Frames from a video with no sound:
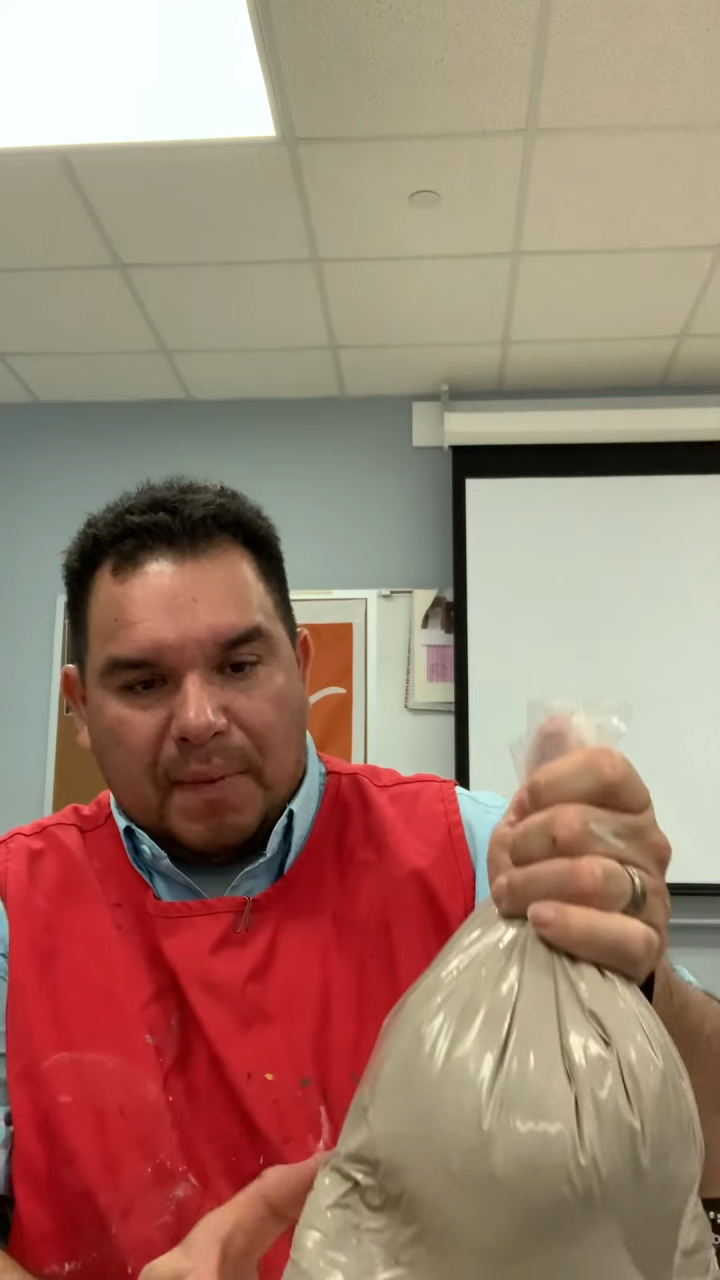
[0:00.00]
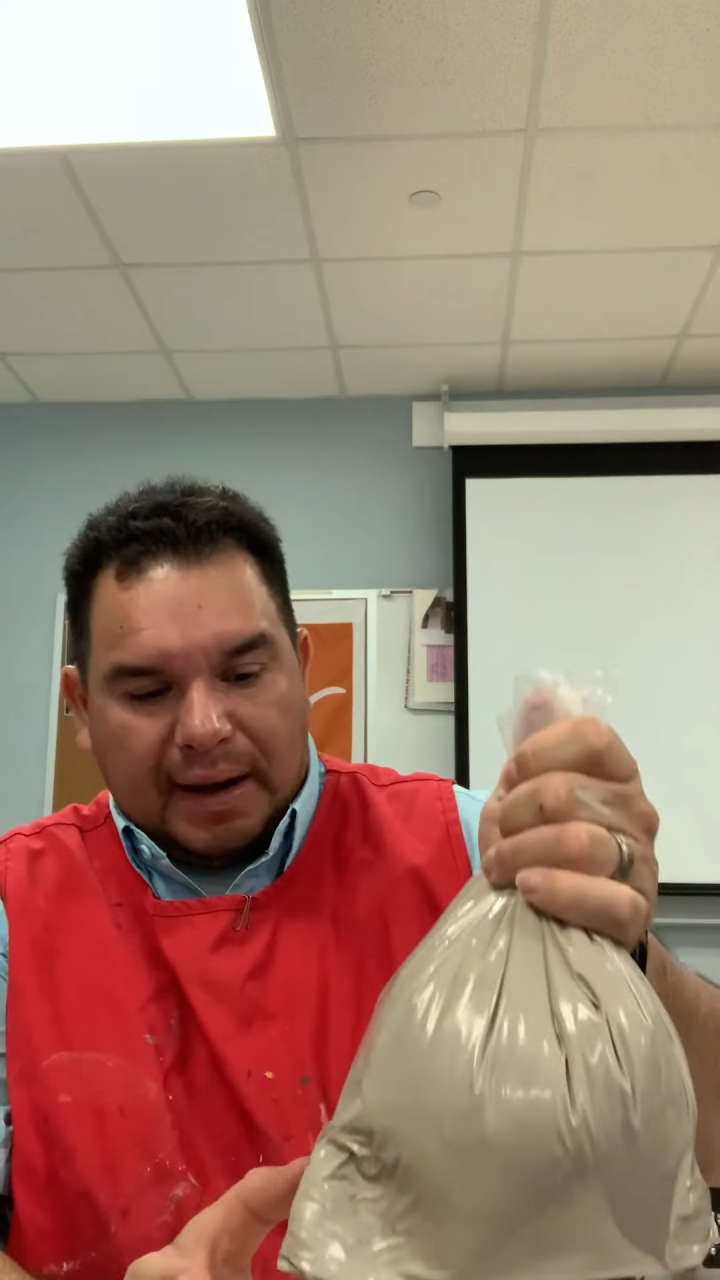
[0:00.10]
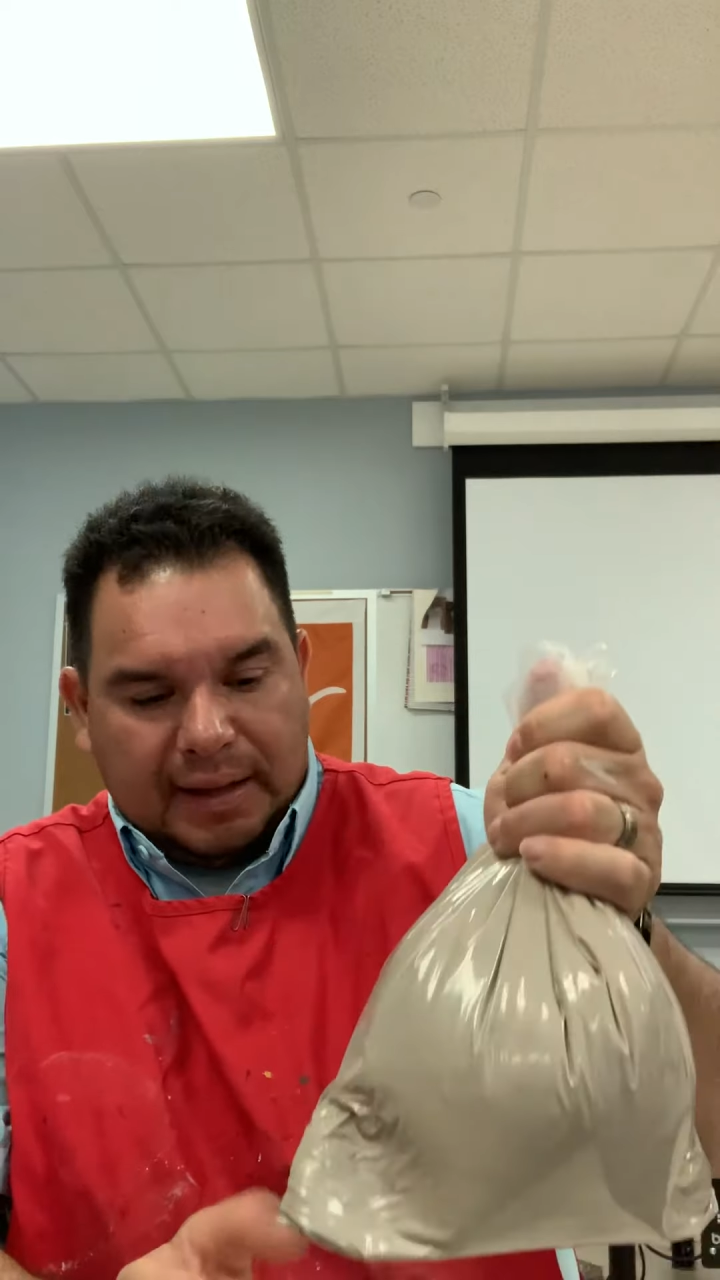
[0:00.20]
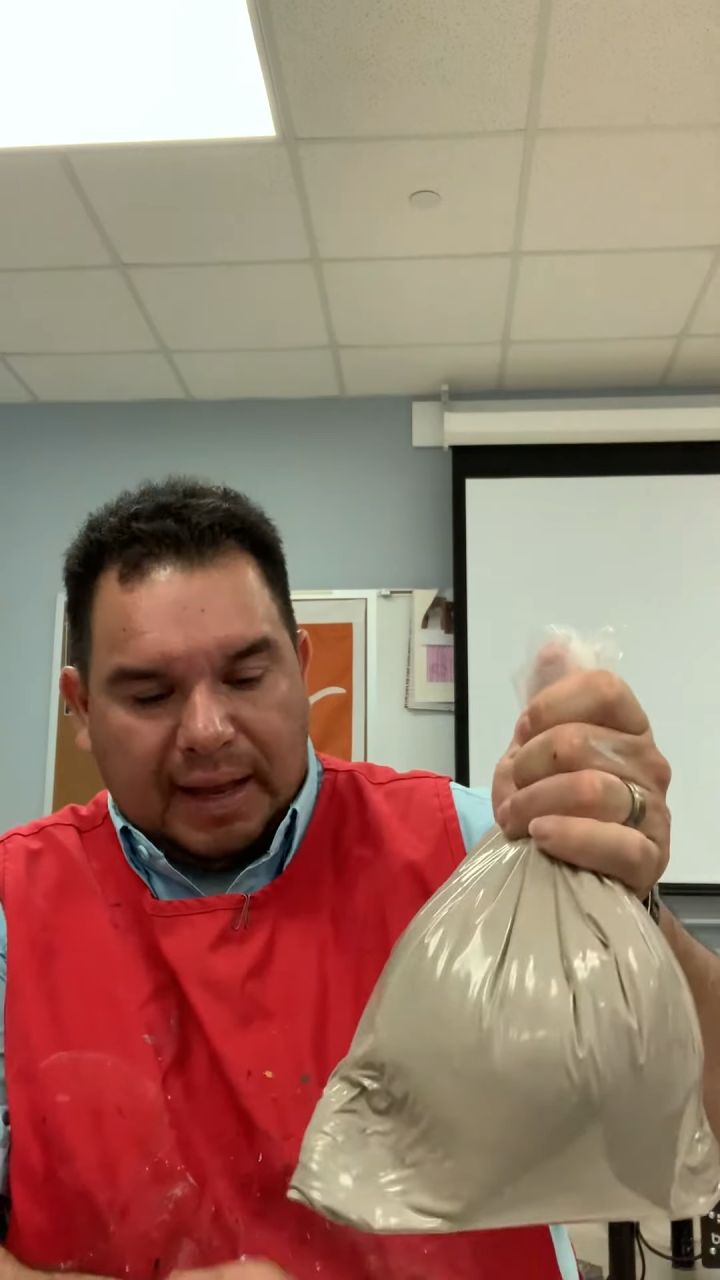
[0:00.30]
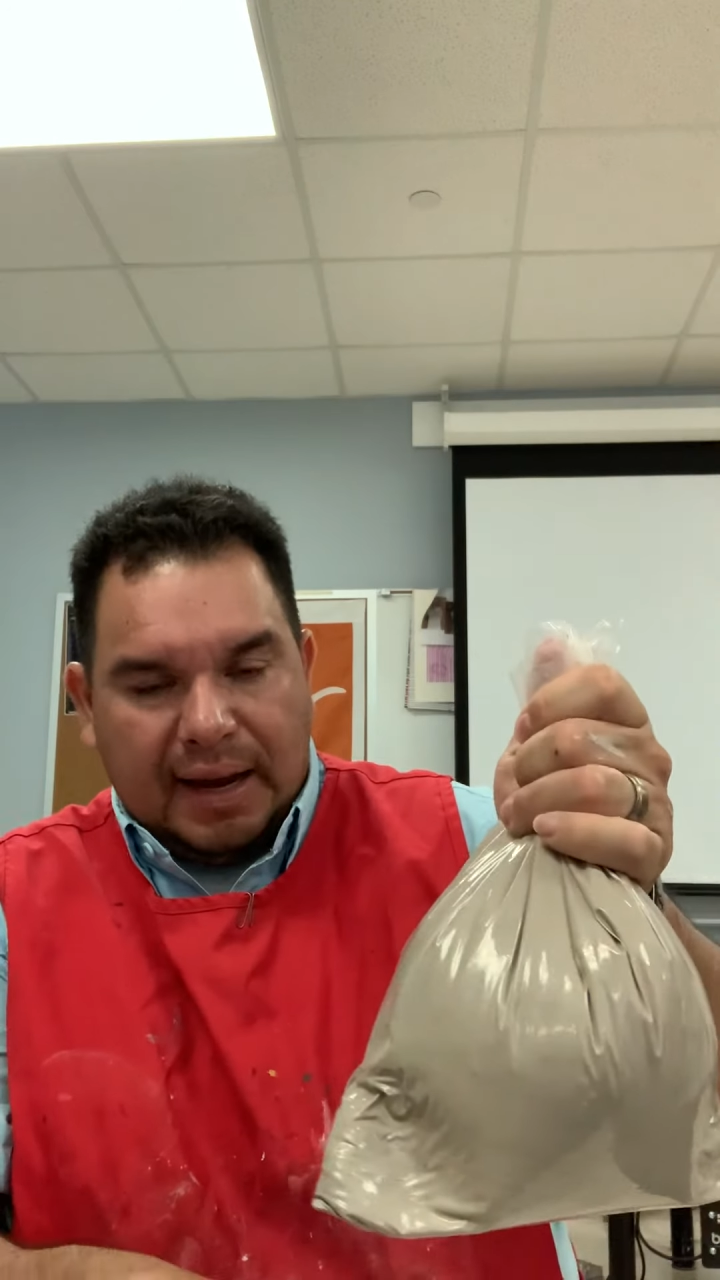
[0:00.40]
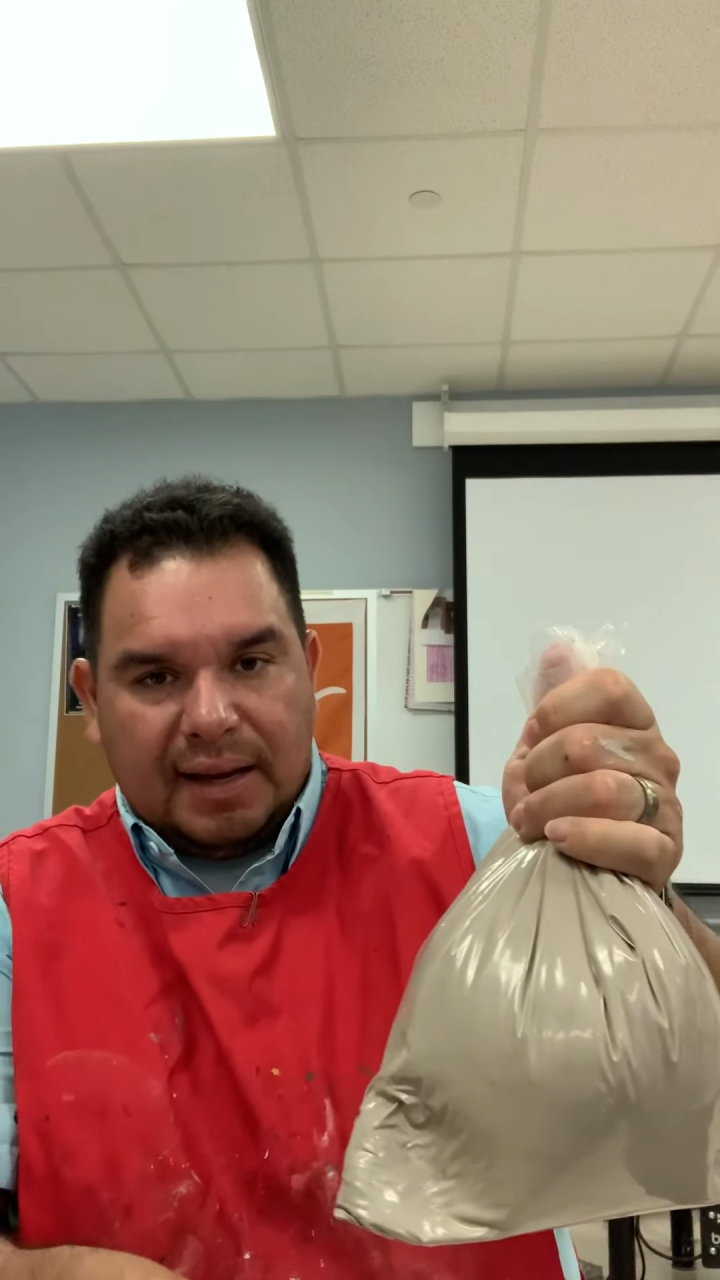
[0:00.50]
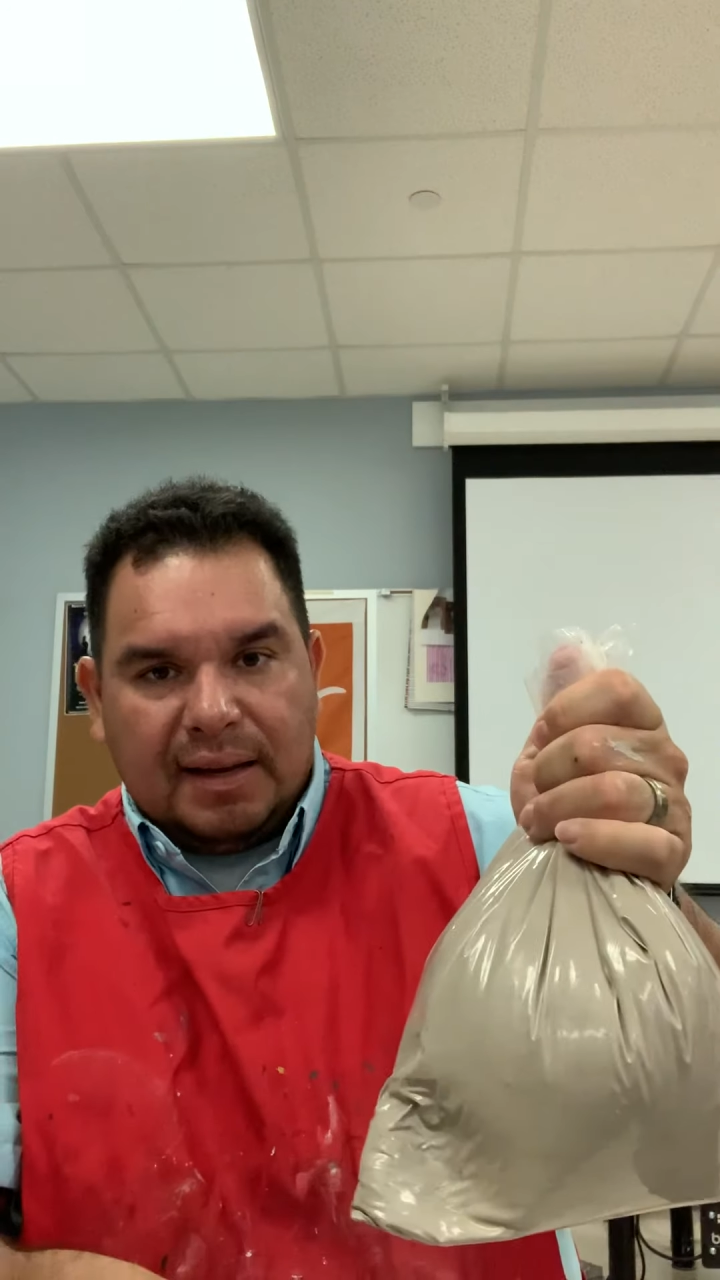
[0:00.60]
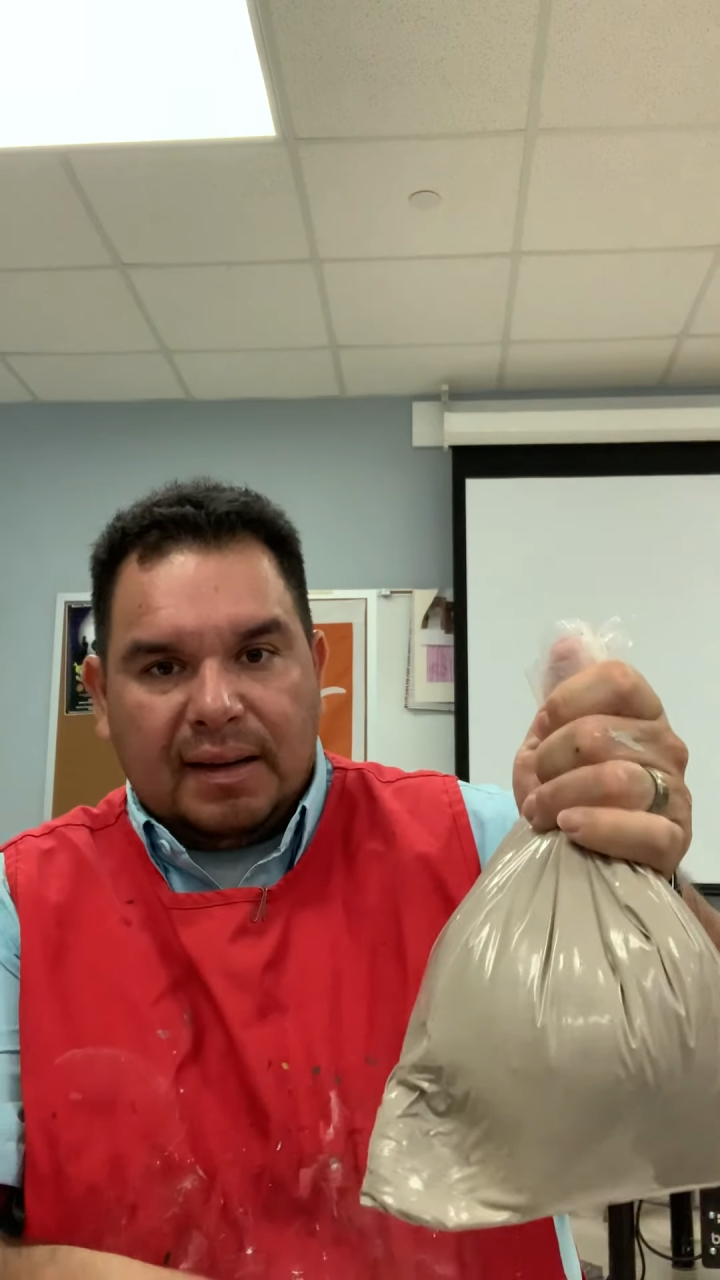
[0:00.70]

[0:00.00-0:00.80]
my clay.